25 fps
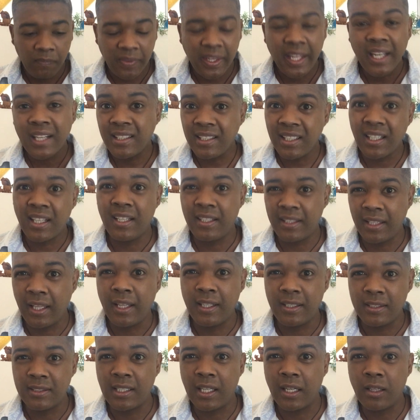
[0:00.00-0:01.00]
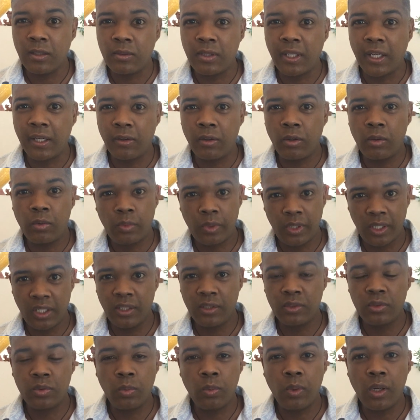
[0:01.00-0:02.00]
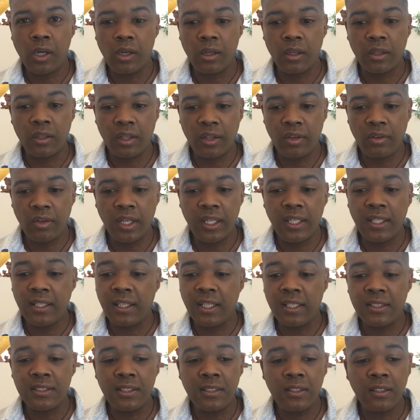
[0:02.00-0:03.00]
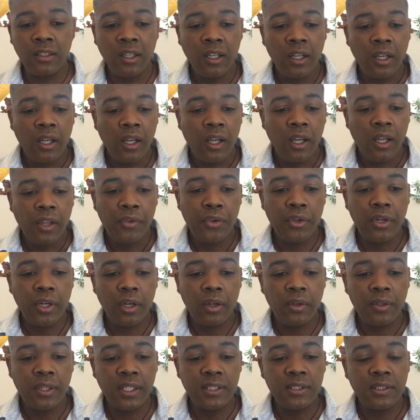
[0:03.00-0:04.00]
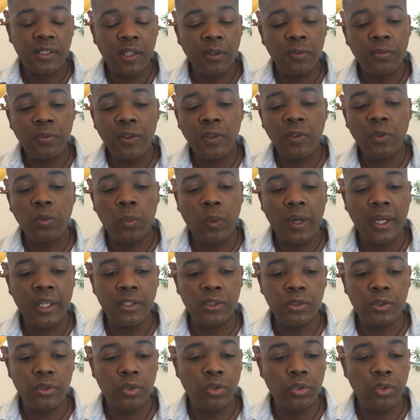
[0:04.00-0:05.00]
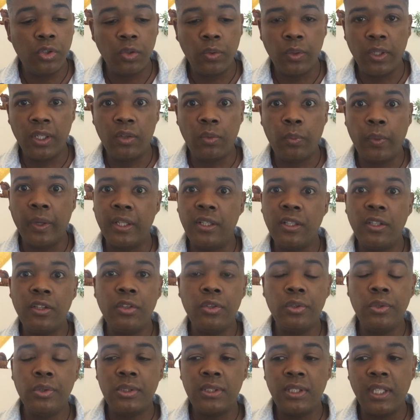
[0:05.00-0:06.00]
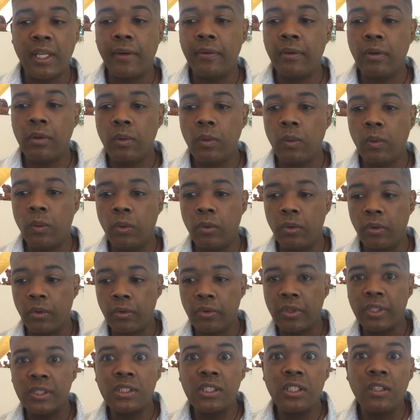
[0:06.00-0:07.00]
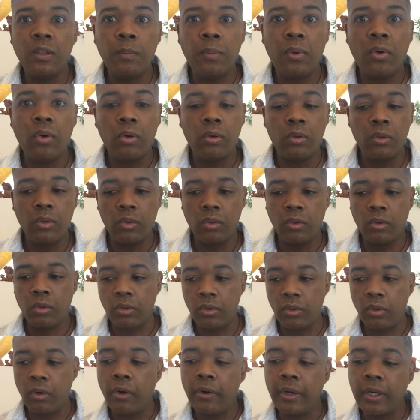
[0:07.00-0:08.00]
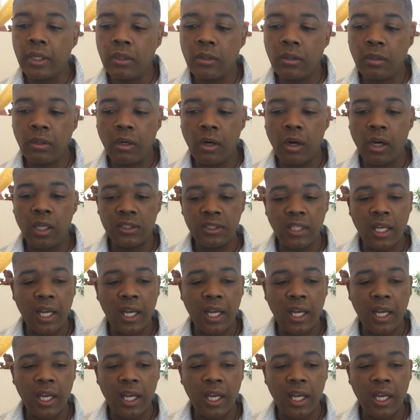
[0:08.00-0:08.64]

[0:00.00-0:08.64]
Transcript: Technically, that is how tarot readings work, you know, and it doesn't, you know, there's different ways to do it, whether you use tarot or a crystal ball or an oracle card.